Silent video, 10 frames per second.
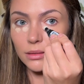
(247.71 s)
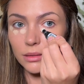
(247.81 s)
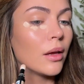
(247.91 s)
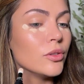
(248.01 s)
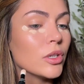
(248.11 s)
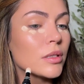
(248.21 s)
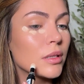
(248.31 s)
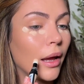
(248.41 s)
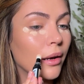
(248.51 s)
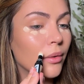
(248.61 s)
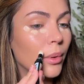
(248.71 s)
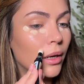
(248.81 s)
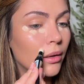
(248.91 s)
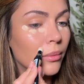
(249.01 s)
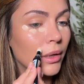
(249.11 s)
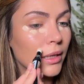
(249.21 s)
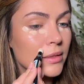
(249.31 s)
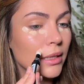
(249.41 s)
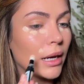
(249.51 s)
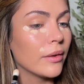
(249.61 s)
and just anywhere where I see
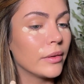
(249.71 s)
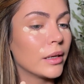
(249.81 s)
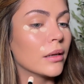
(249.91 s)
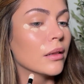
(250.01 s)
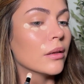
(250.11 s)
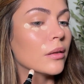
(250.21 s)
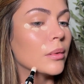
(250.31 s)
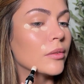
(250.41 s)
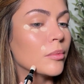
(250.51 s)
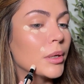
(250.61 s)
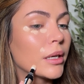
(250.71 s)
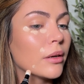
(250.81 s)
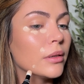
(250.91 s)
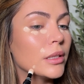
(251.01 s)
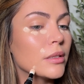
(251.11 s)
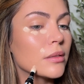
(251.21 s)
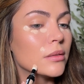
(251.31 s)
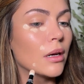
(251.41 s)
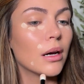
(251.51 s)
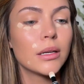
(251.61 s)
I have like a little bit of a breakout. I just
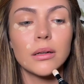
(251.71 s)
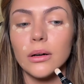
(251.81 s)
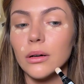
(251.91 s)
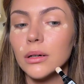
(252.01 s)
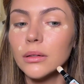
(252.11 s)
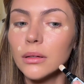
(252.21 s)
dot it on.